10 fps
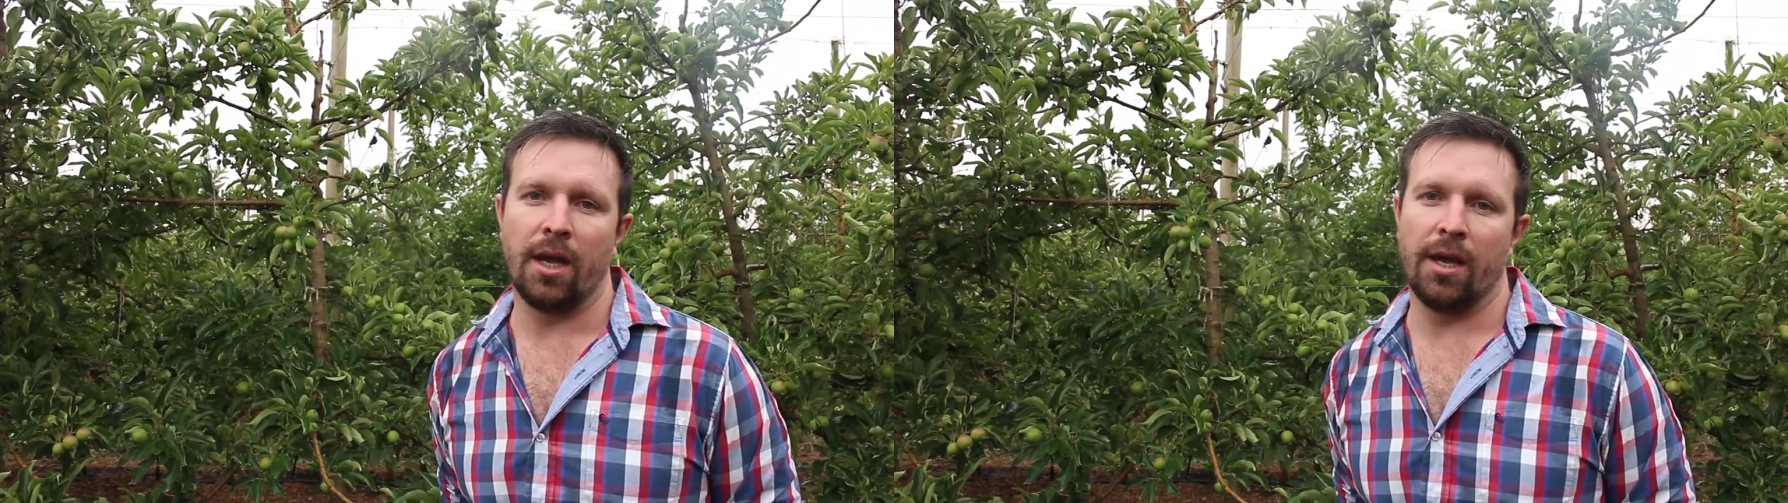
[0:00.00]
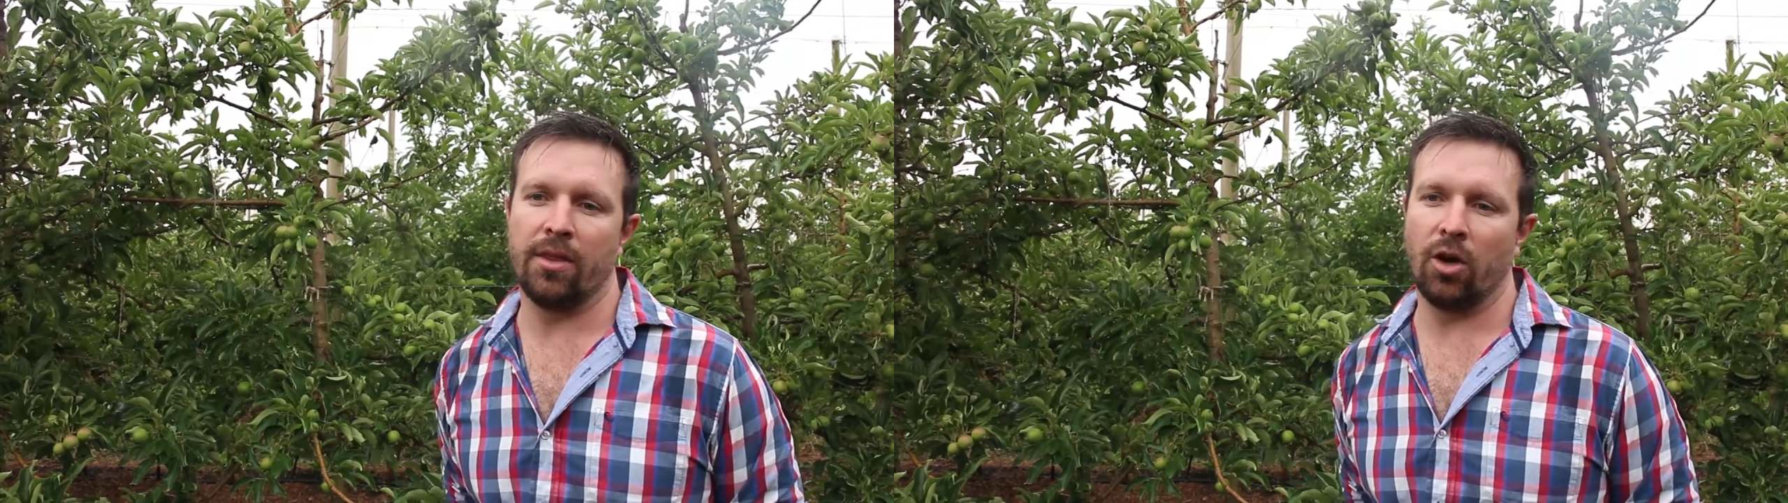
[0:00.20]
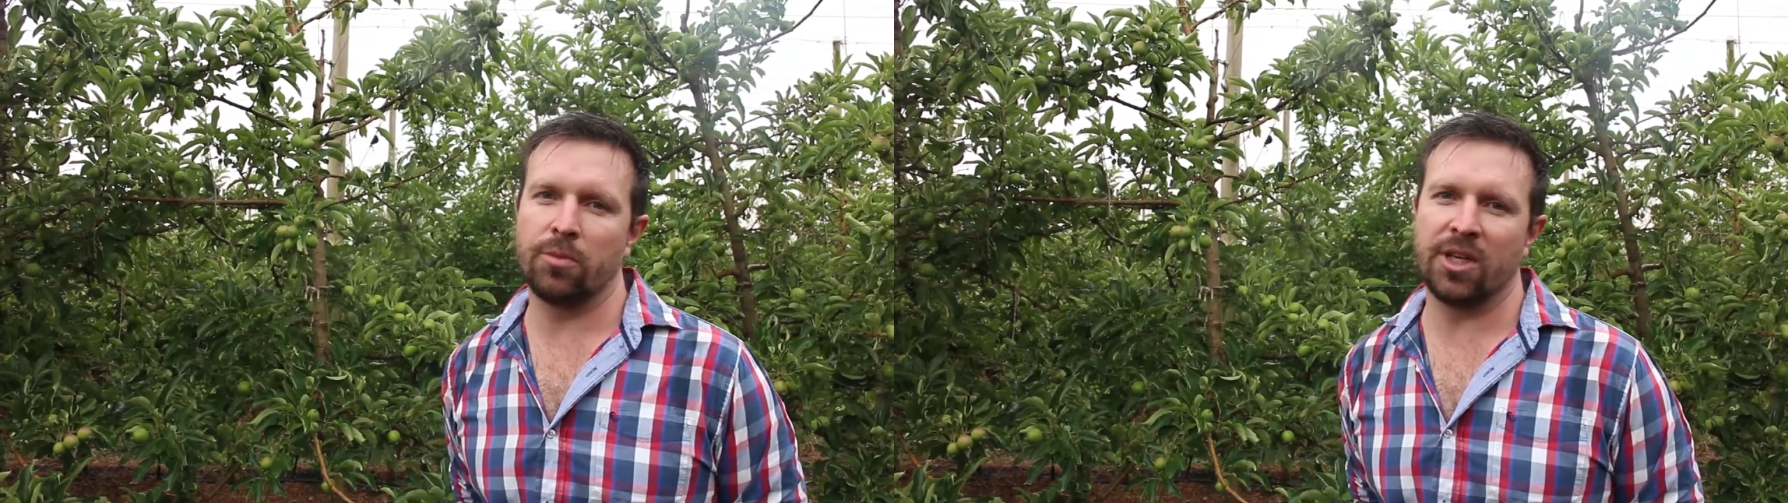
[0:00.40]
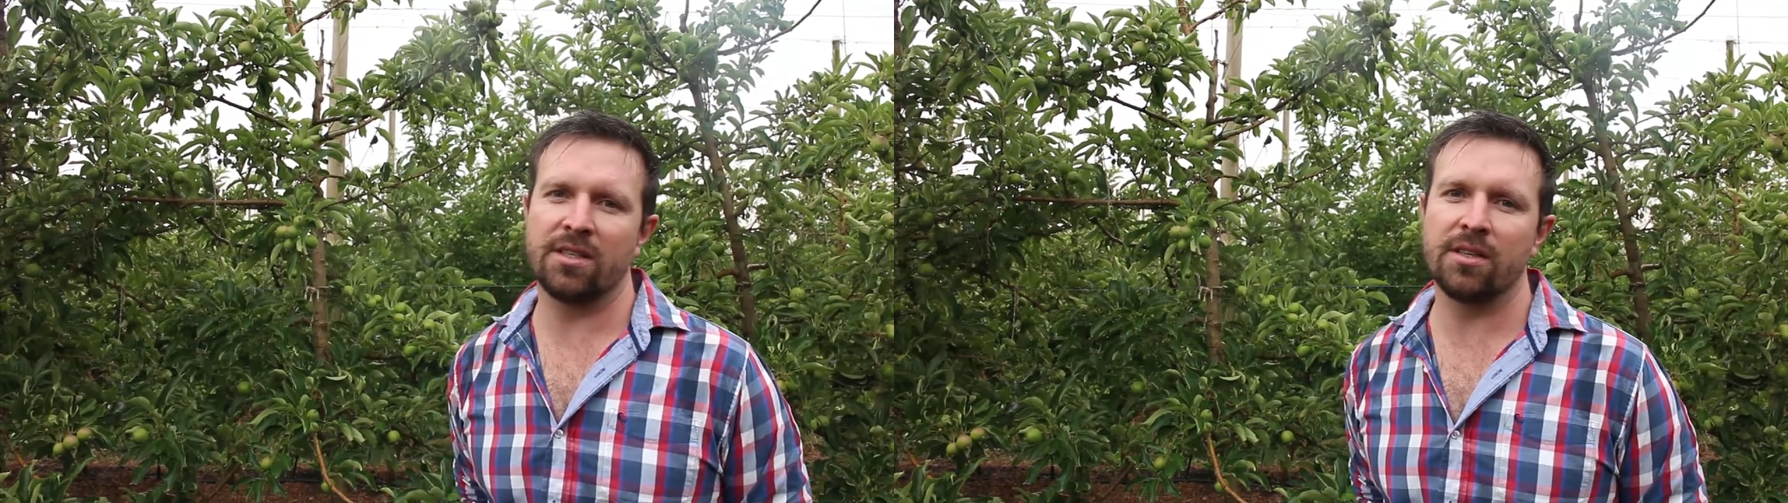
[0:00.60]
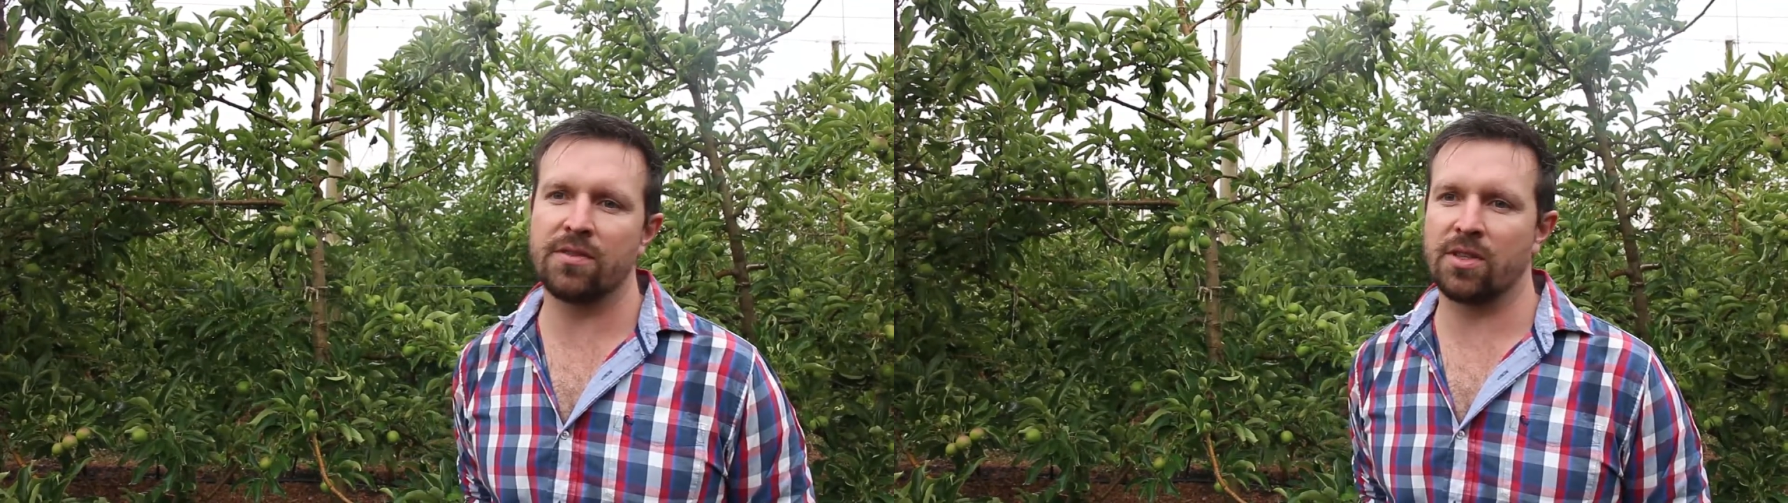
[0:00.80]
And the
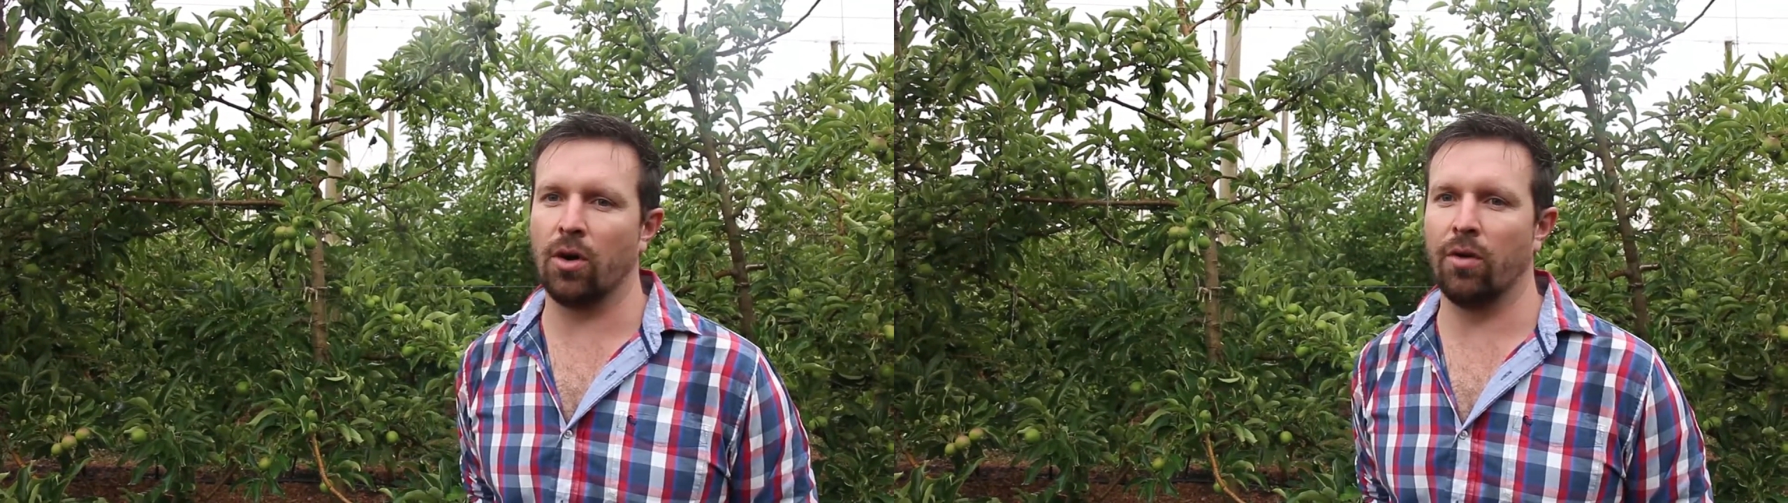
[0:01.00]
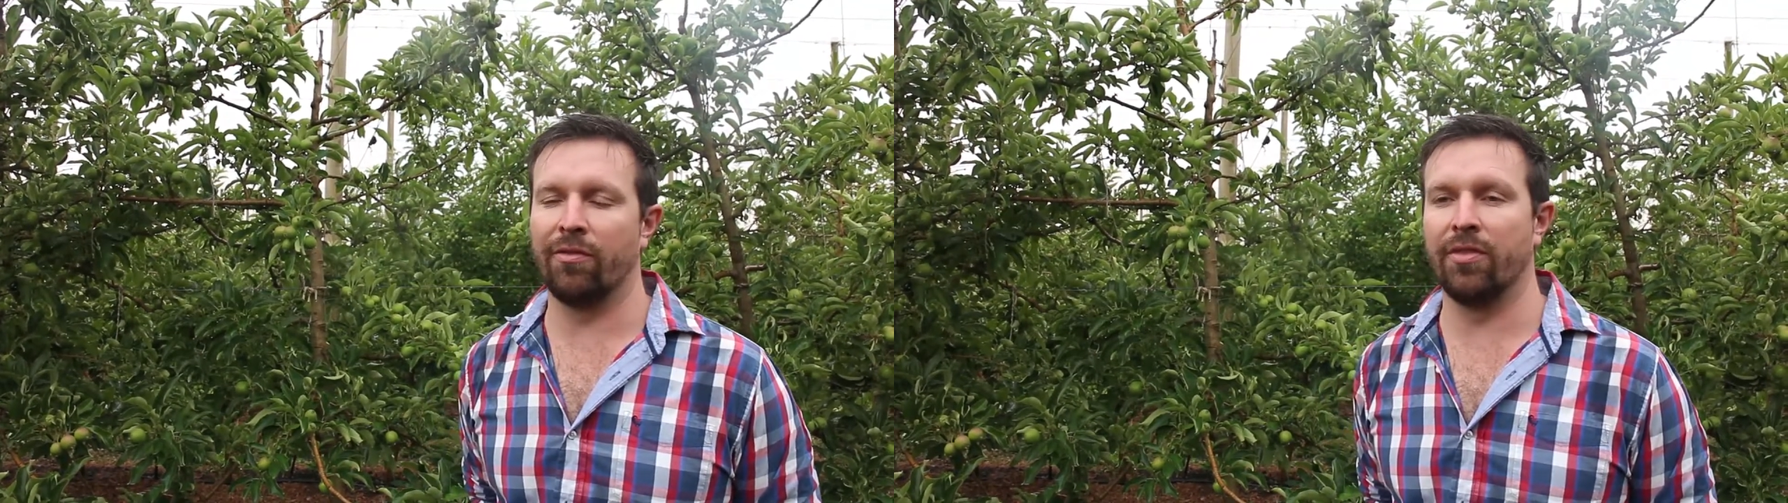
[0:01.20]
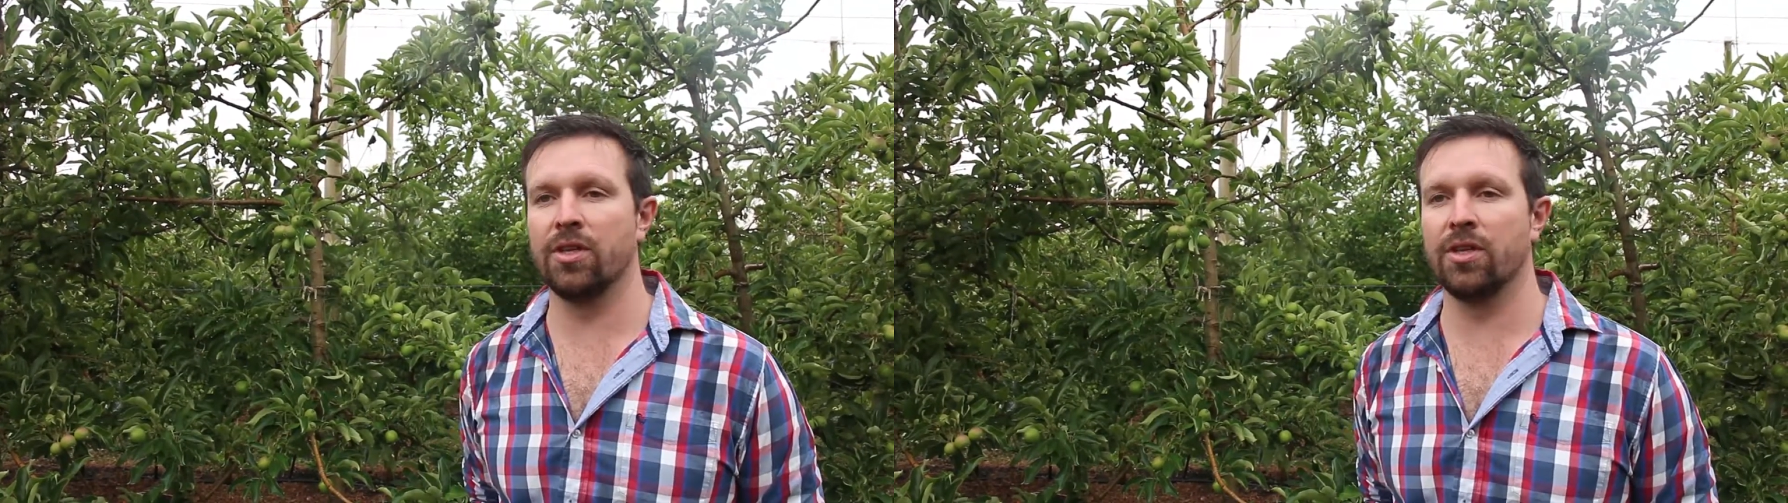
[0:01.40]
objectives of